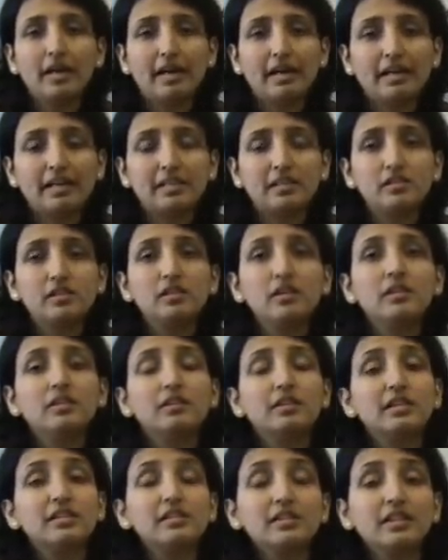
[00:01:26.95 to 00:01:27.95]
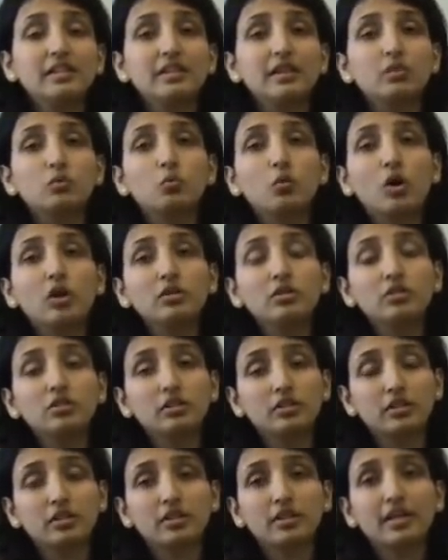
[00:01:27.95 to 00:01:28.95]
And they say that
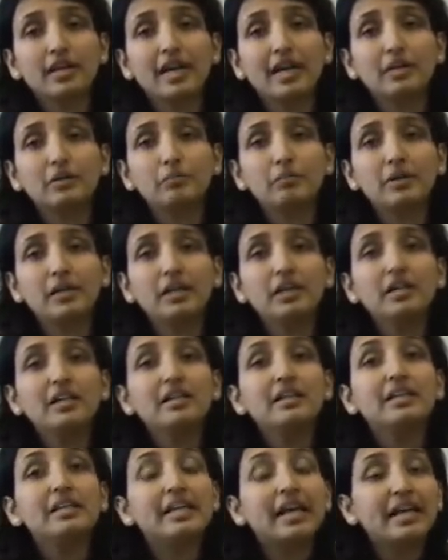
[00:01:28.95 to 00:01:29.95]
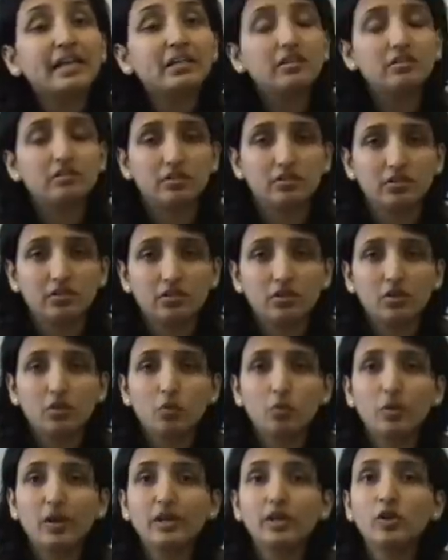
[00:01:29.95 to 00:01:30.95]
water can be nectar
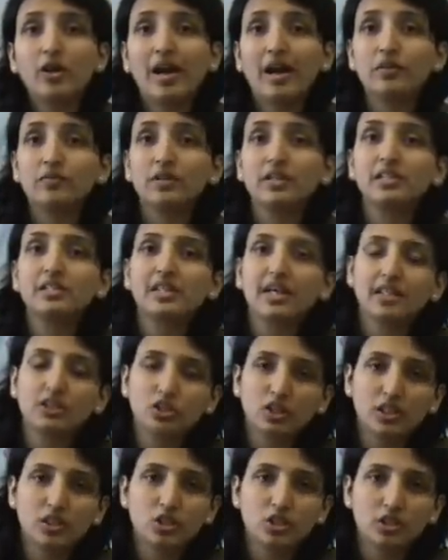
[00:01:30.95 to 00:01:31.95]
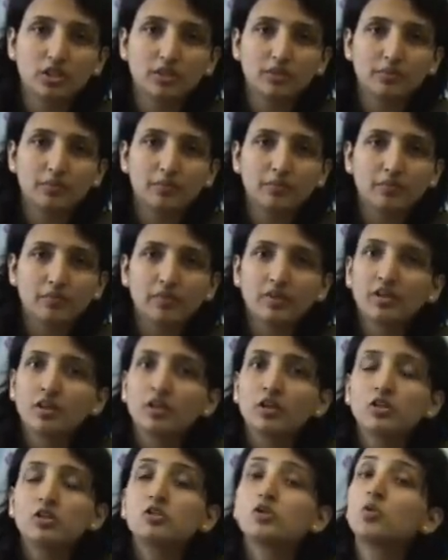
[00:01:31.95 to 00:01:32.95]
when you have indigestion.
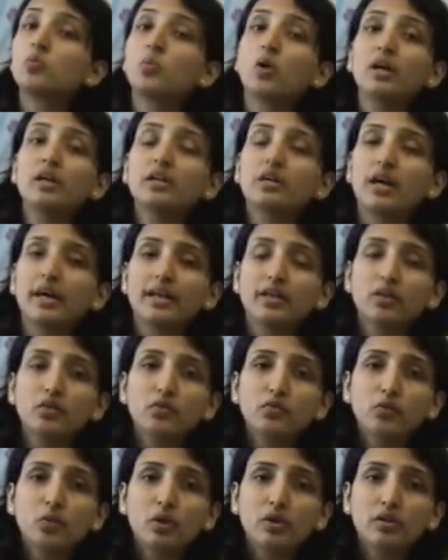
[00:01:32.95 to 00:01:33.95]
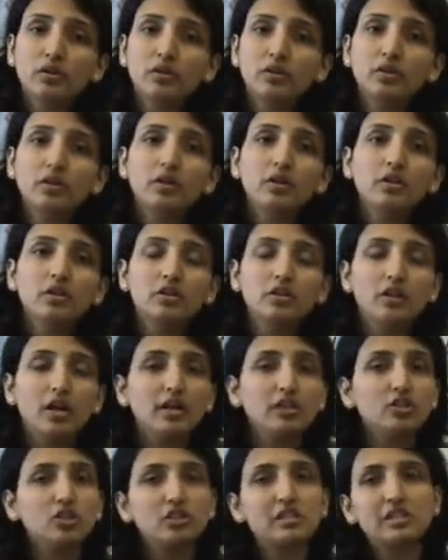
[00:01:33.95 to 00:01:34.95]
So what kind of water?
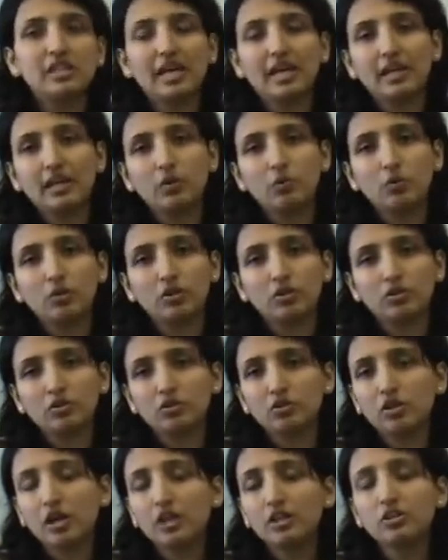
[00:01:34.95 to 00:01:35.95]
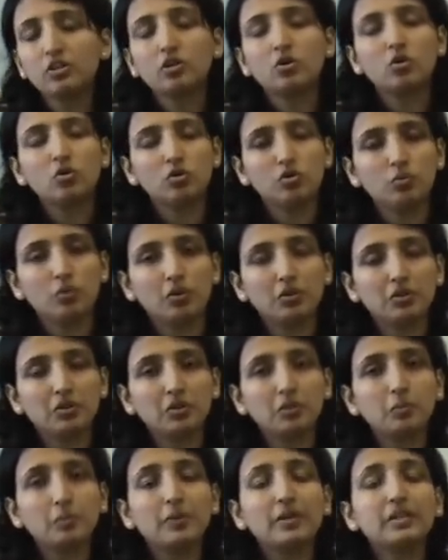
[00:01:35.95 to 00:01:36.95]
Not just any water, not cold
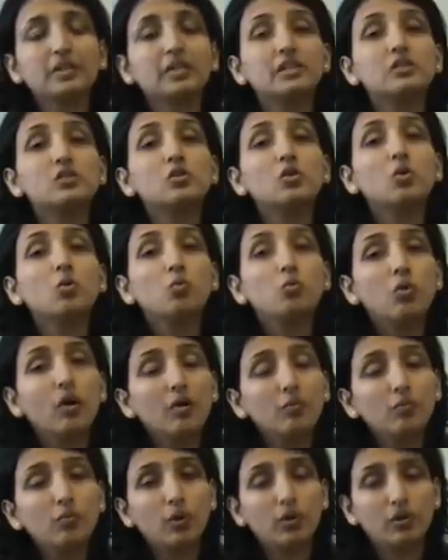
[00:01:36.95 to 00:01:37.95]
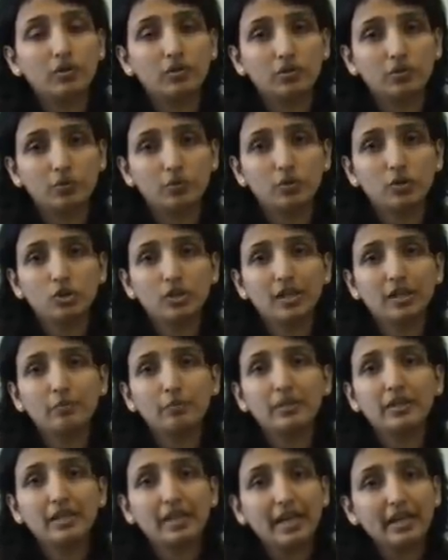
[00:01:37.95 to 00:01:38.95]
water, but it's warm water, which
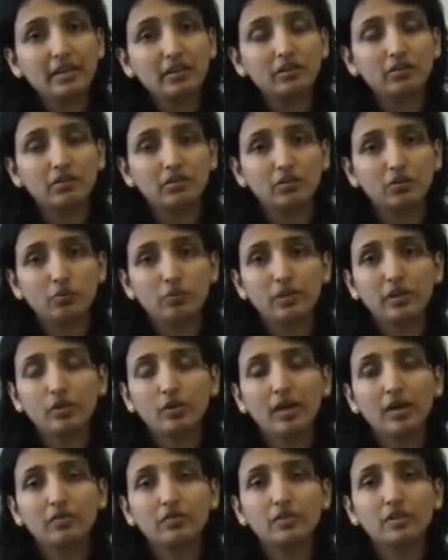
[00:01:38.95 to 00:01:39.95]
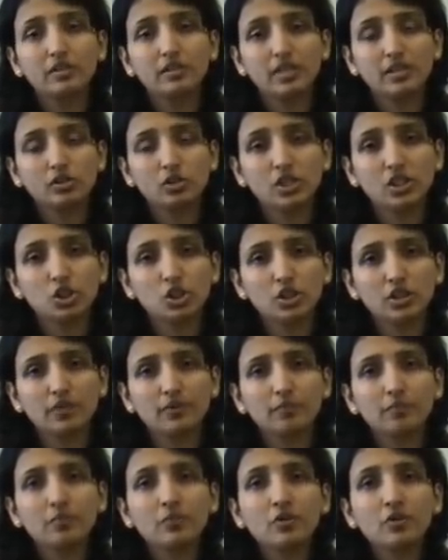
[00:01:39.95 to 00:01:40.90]
can be nectar when you have indigestion.